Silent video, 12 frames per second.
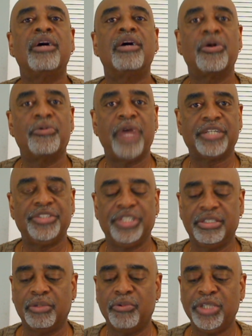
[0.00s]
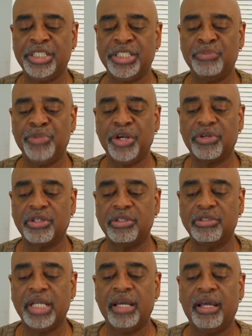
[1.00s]
correction, which is a
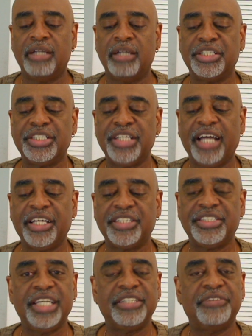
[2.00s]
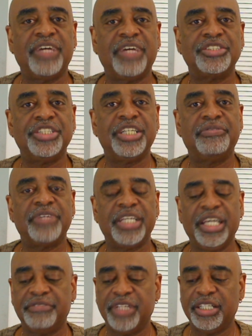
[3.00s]
miracle, does not exceed the function of
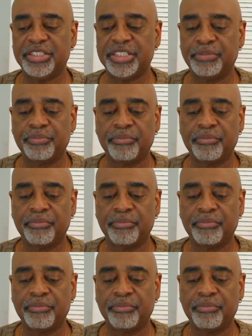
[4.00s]
forgiveness.